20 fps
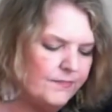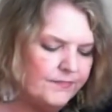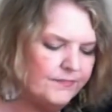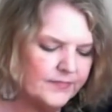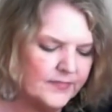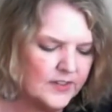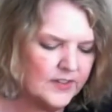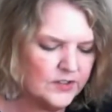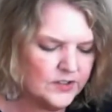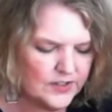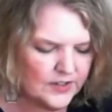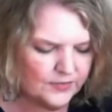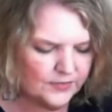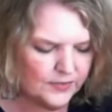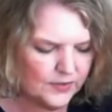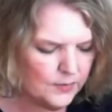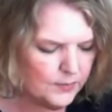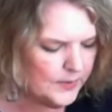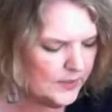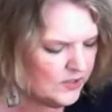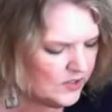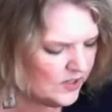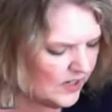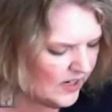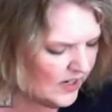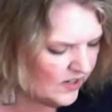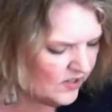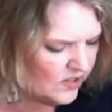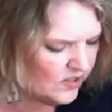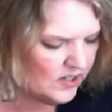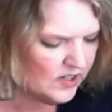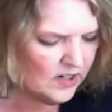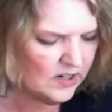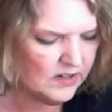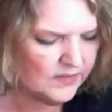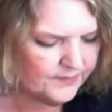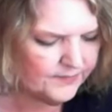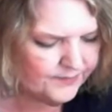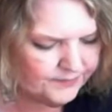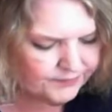There's definitely a beach connection
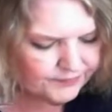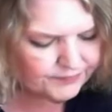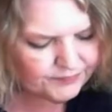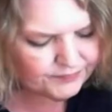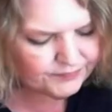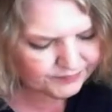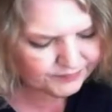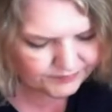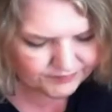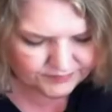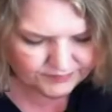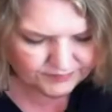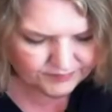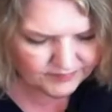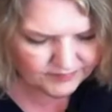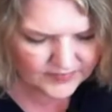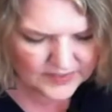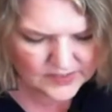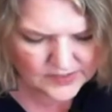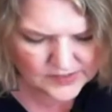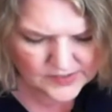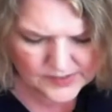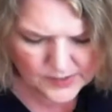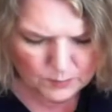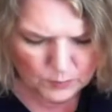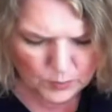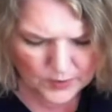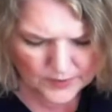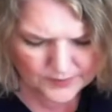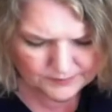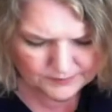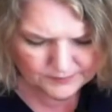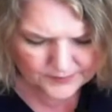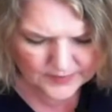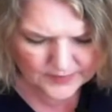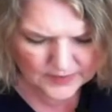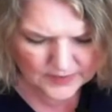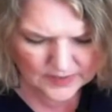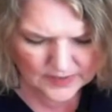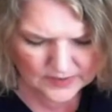here. Someone,
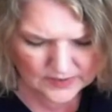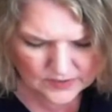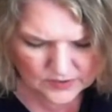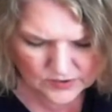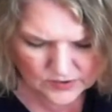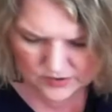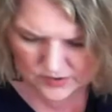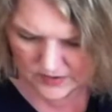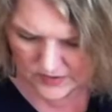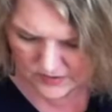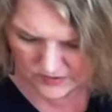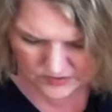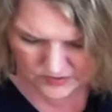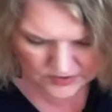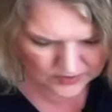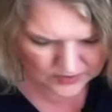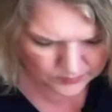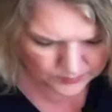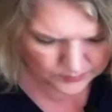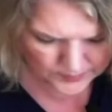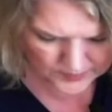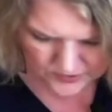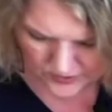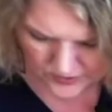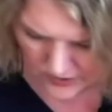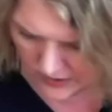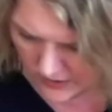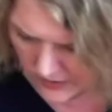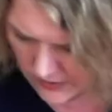and there's another beach card